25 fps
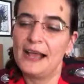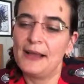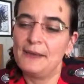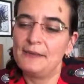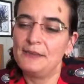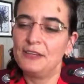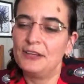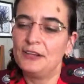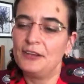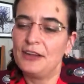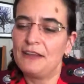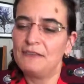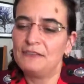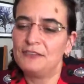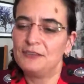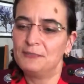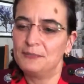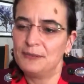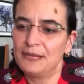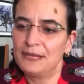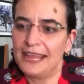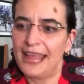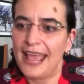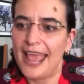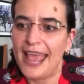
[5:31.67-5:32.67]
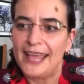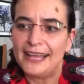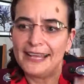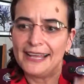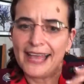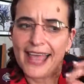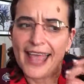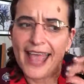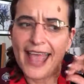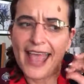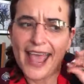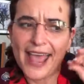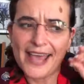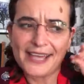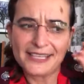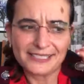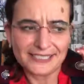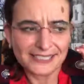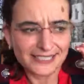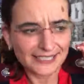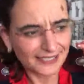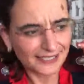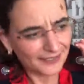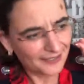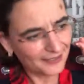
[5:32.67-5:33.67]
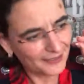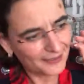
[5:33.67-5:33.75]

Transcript: You don't have to be as